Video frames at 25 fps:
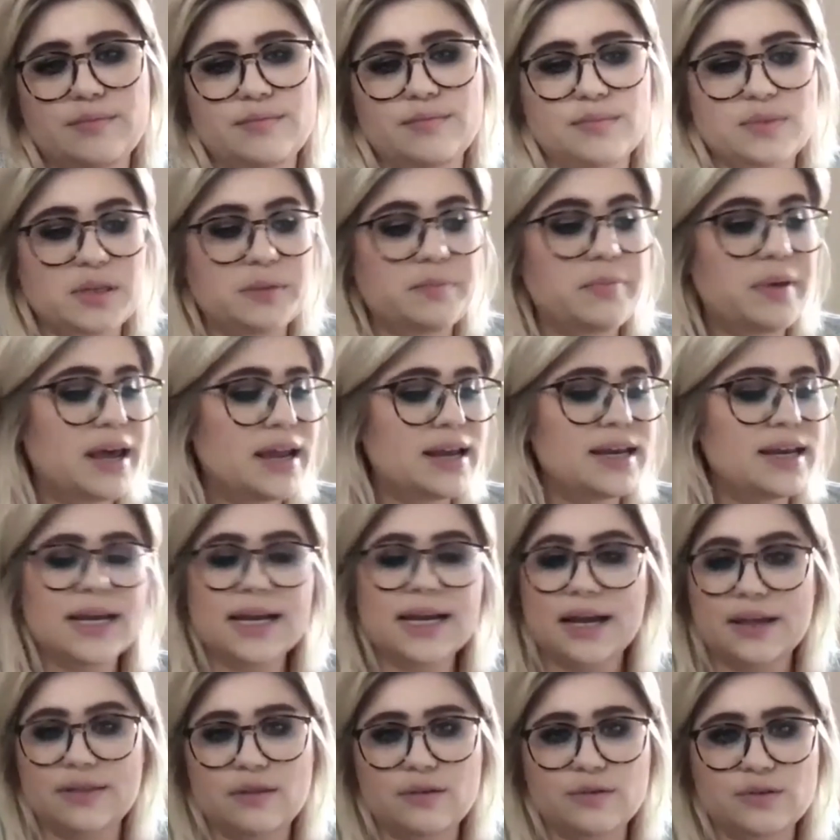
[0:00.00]
depending
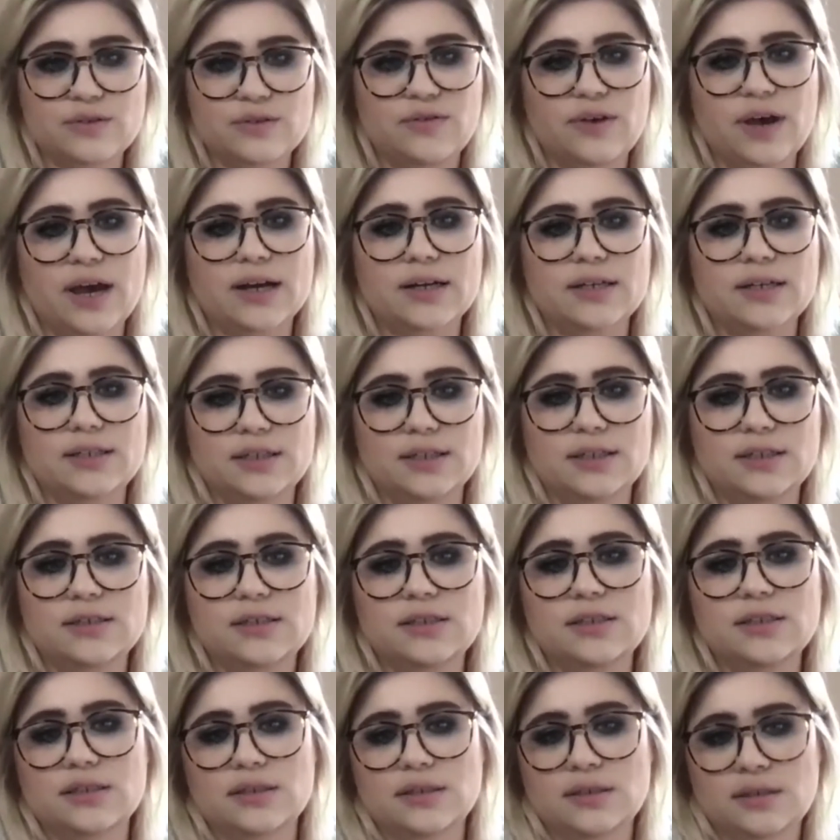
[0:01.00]
on those factors.